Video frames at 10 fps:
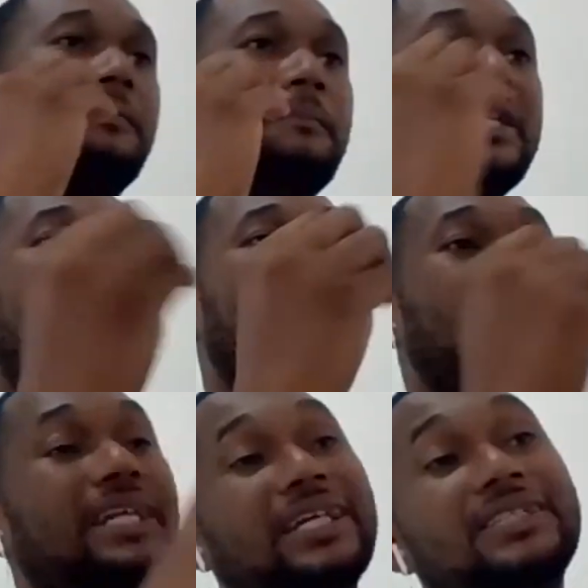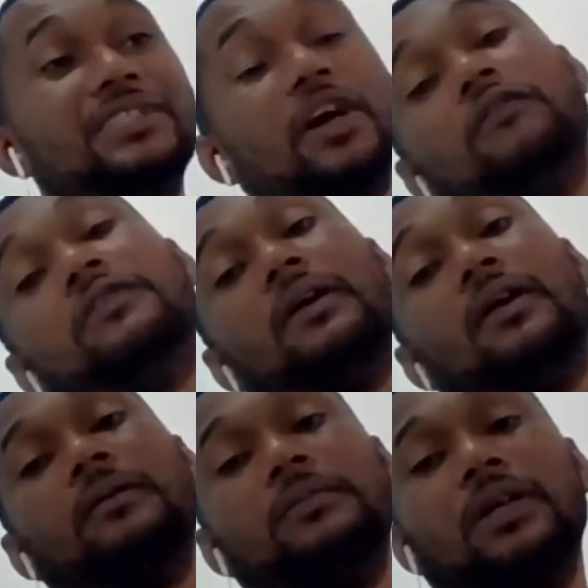meet the needs of
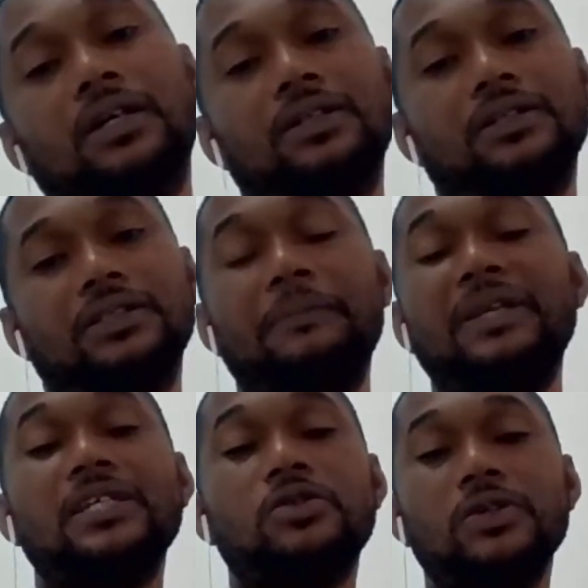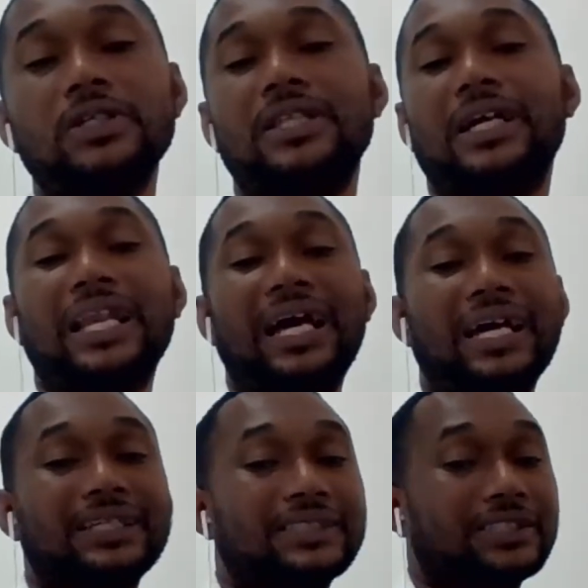the ministries, the
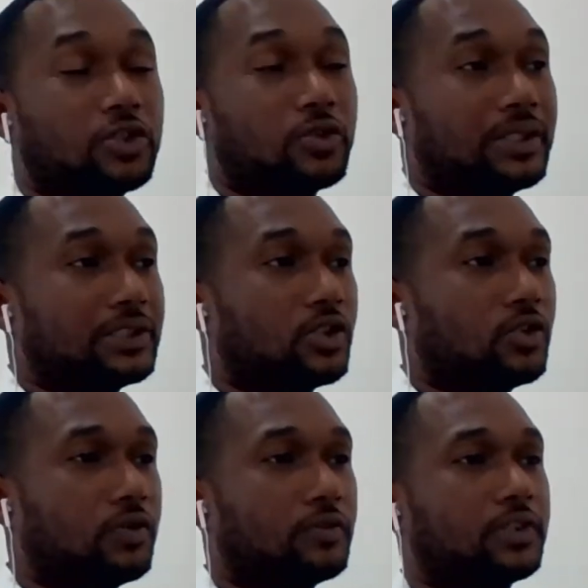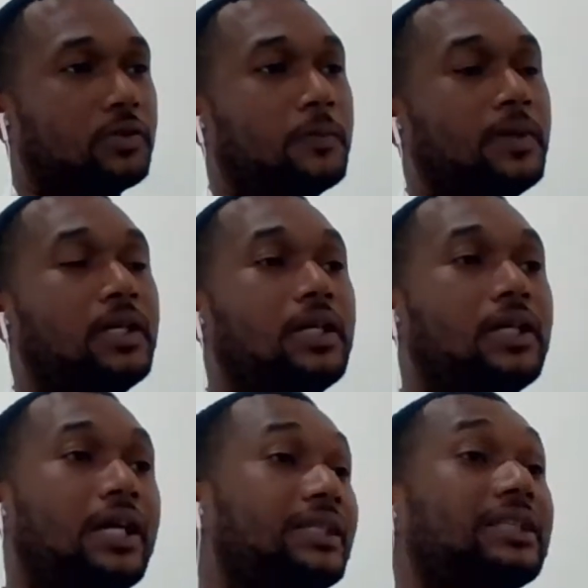clients, and so on and so forth. So
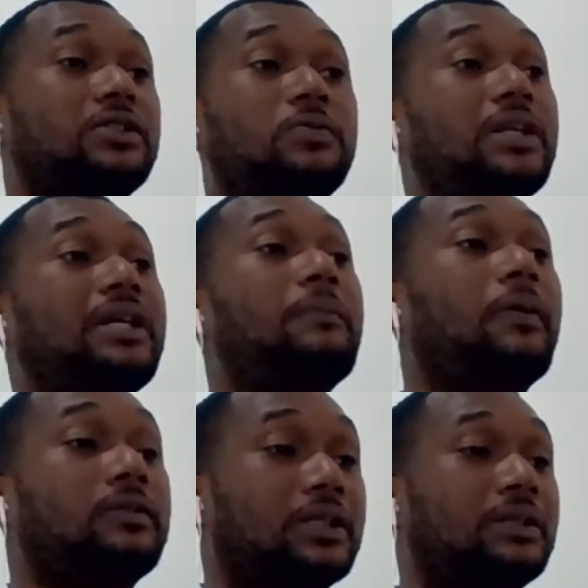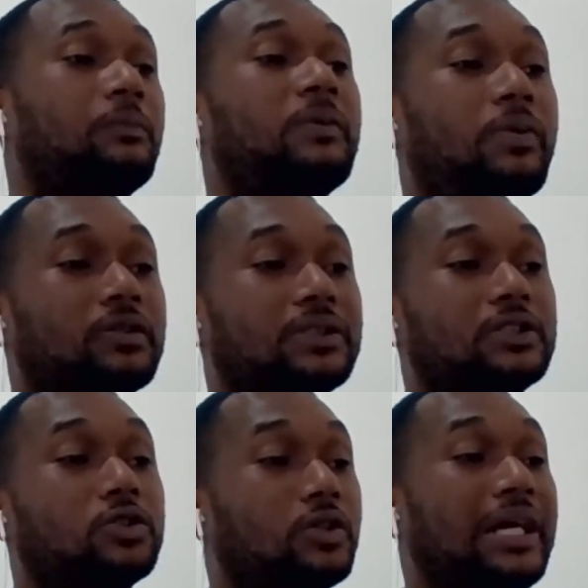it's really
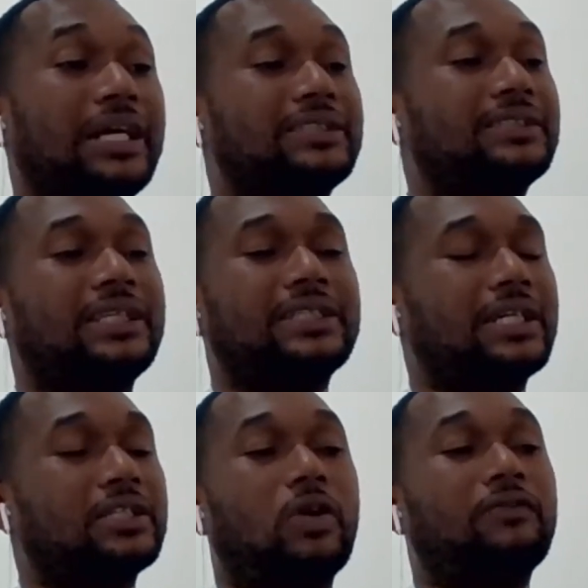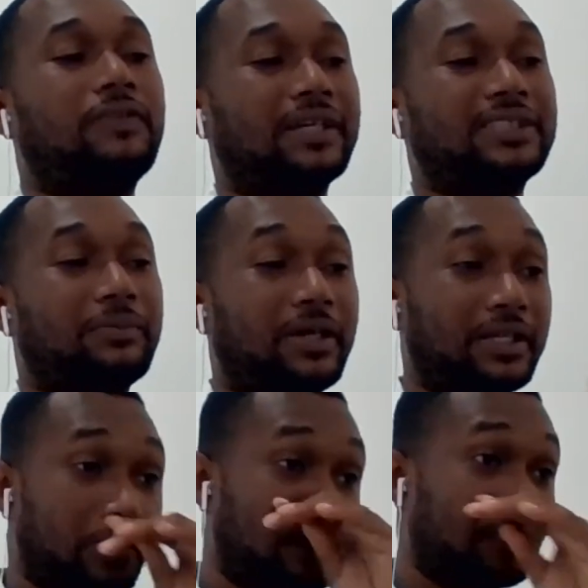important to know that DHI is quite flexible
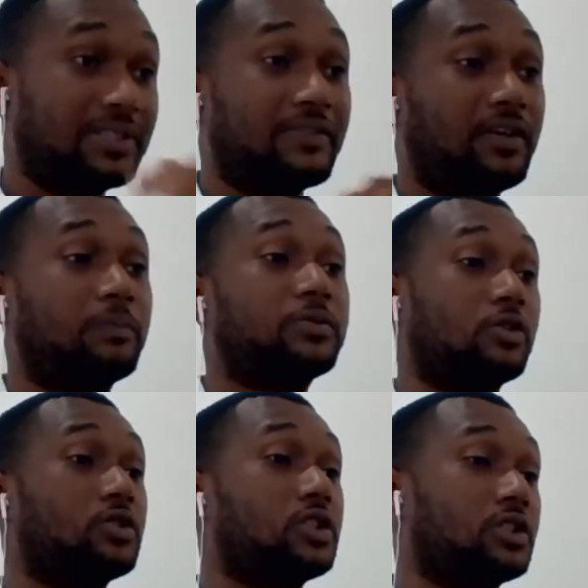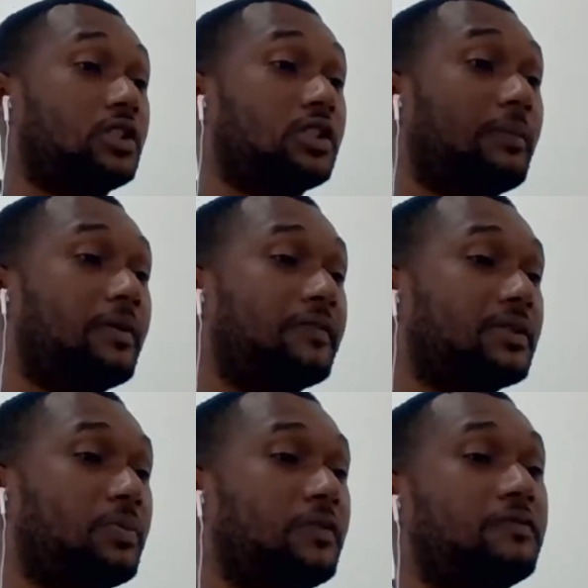and can even develop solutions on top of it.
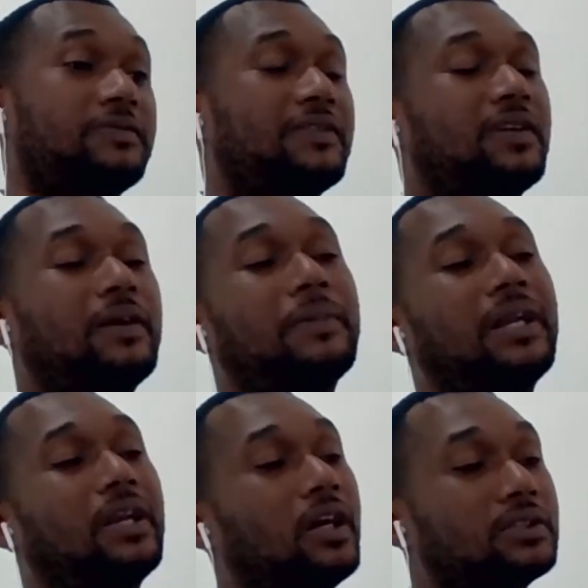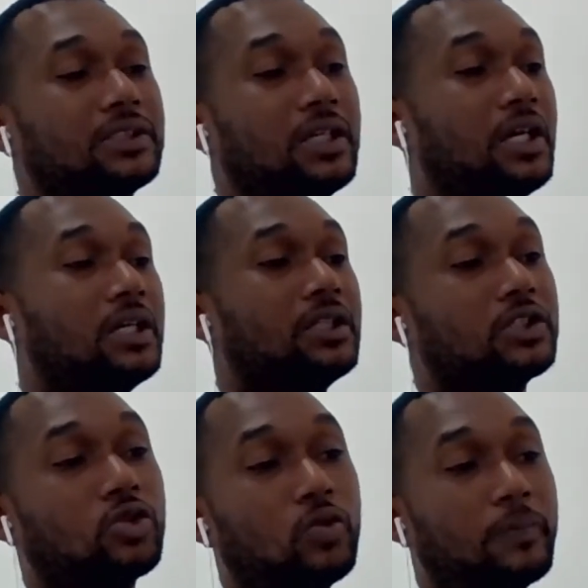We've developed a lot. The
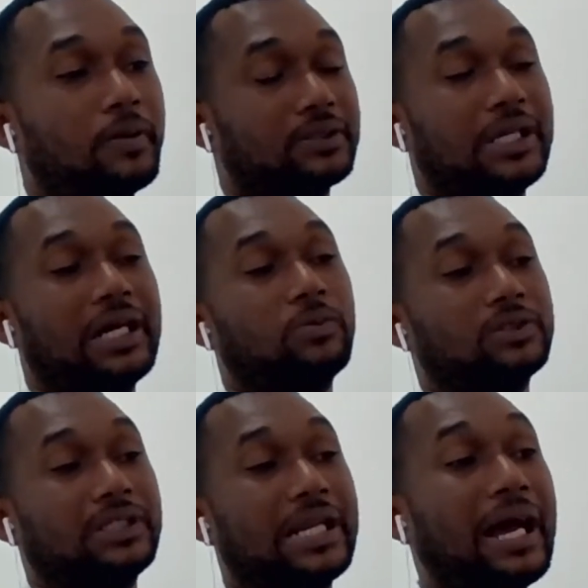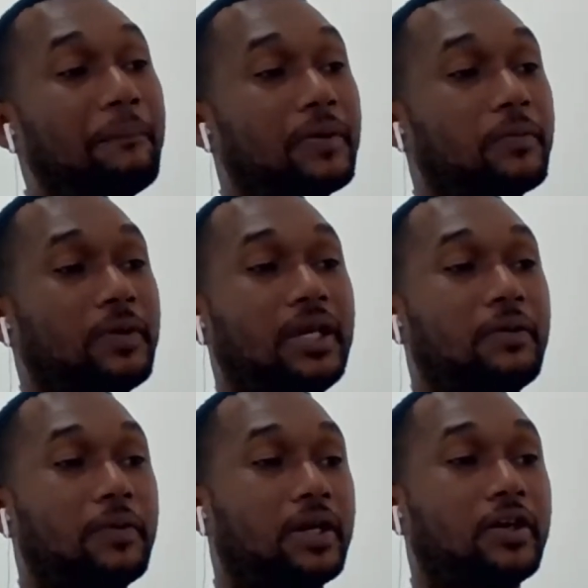school report card was an app.
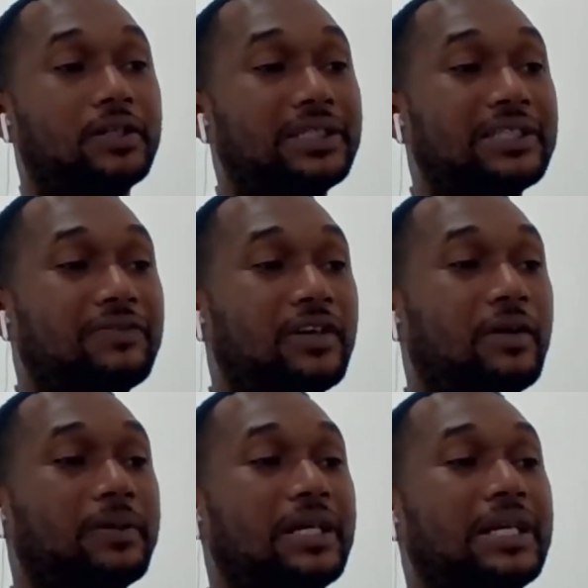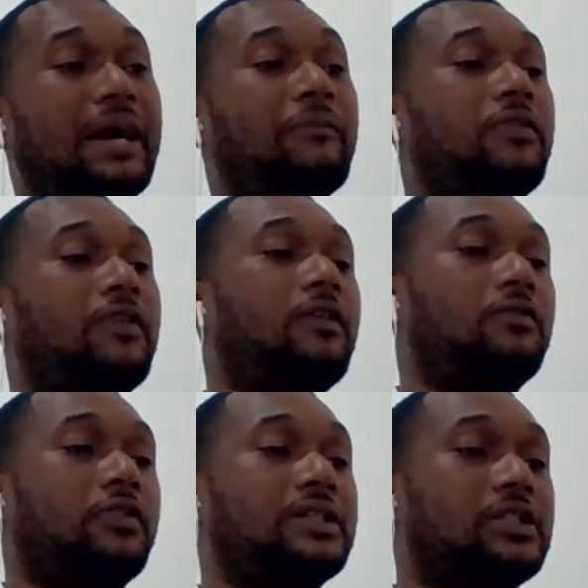We're currently developing an app
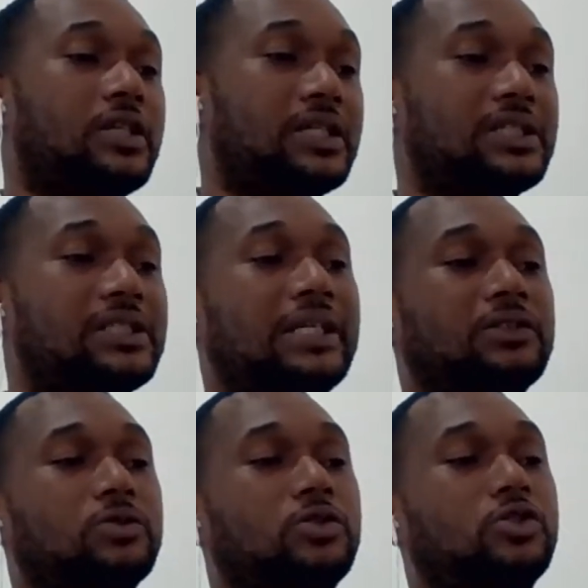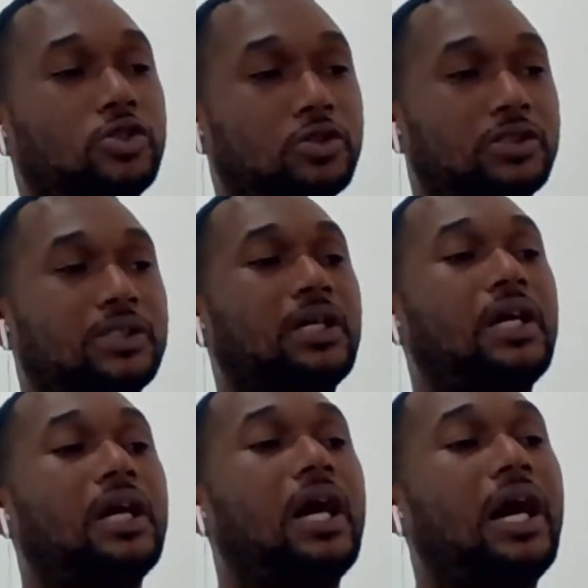for education that could suit
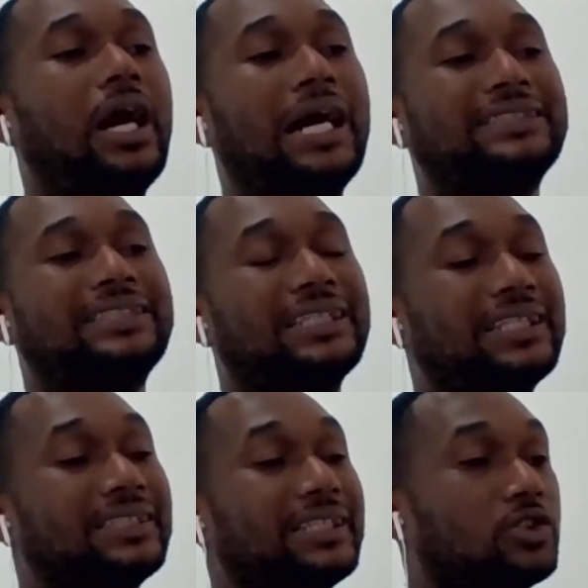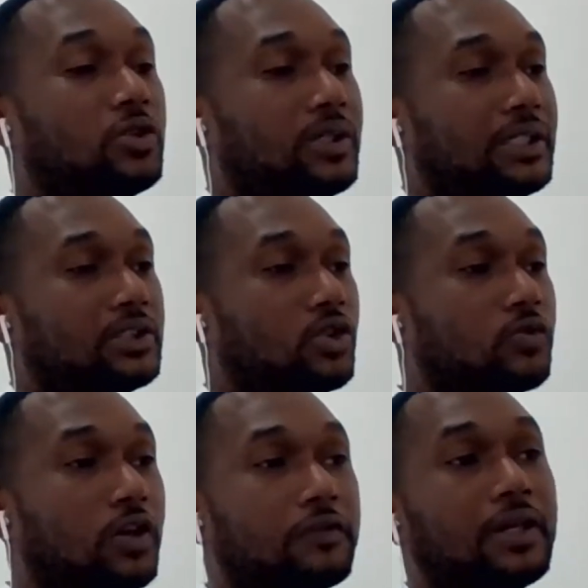attendance and so on and so
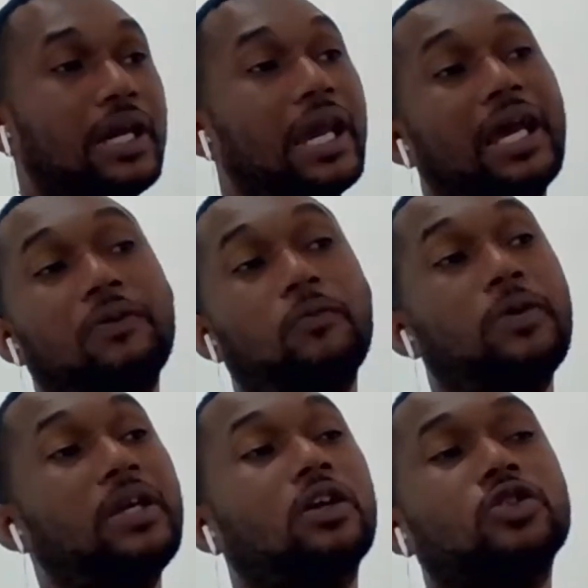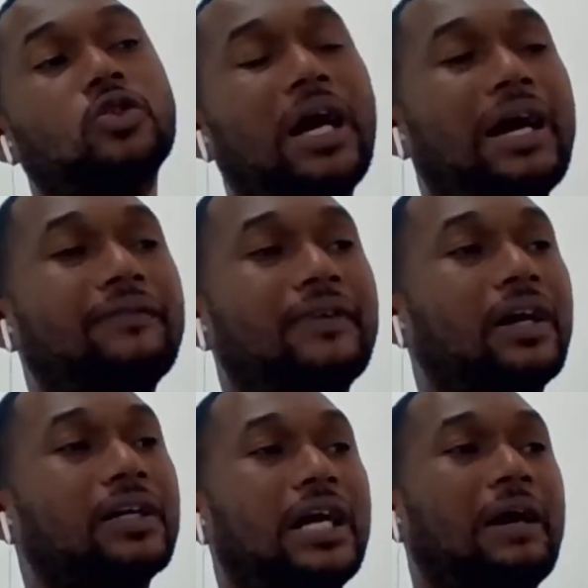forth. And we also have
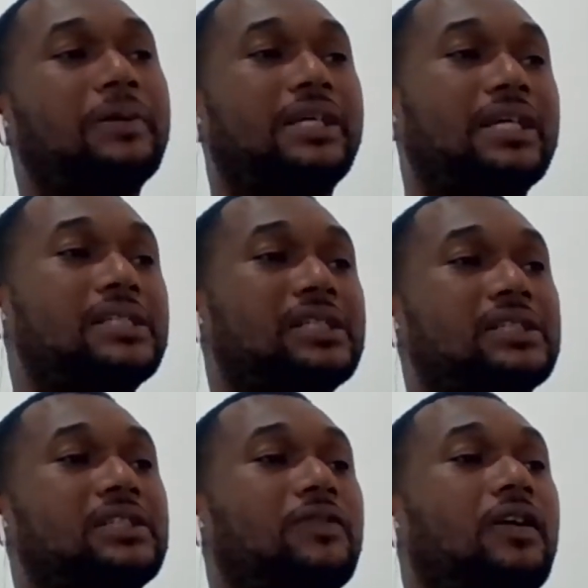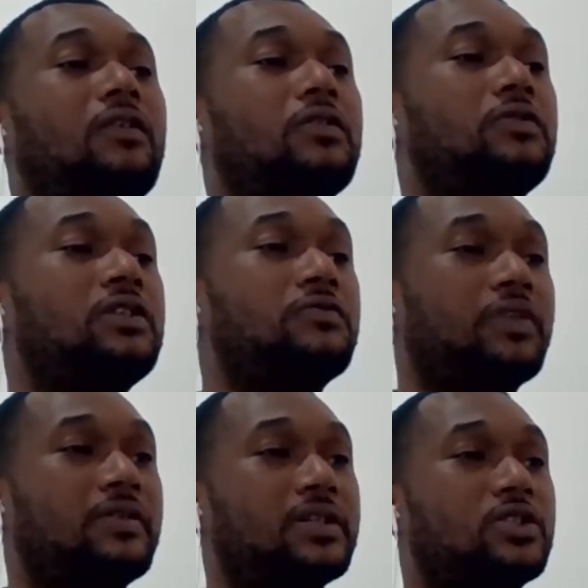other applications in
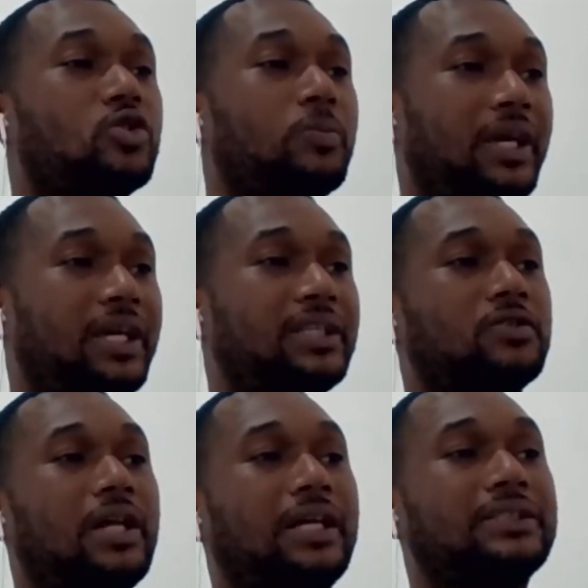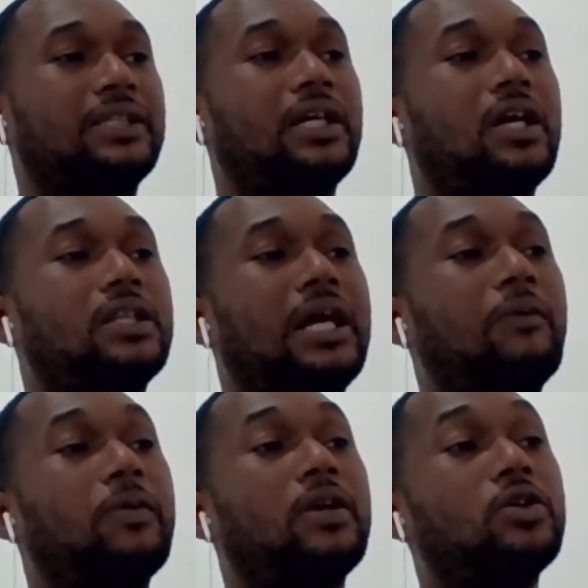various domains
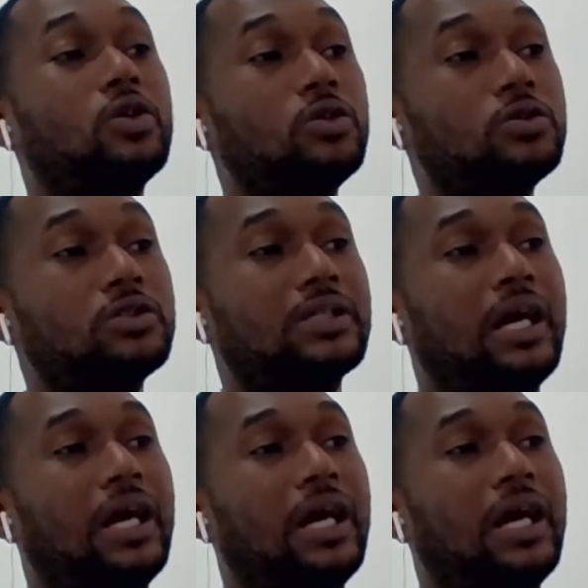that we use